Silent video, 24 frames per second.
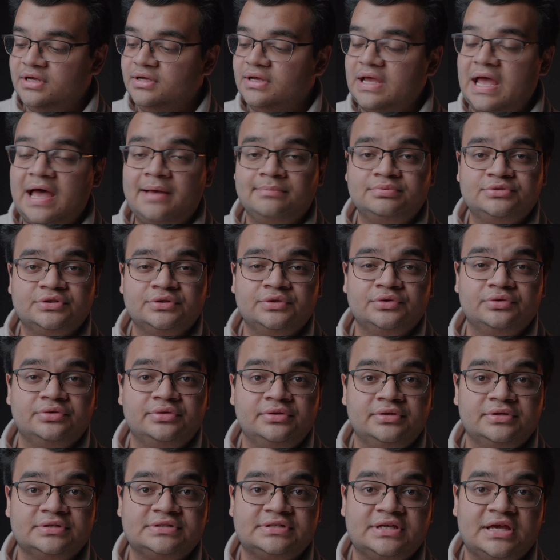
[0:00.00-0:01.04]

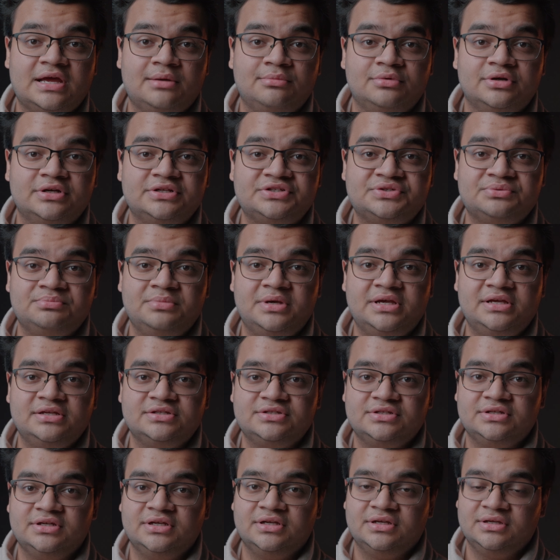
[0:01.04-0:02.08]
absolutely this camera is
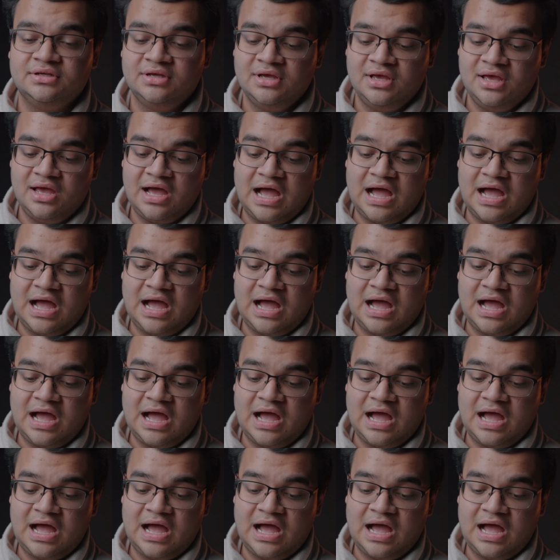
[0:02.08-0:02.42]
amazing.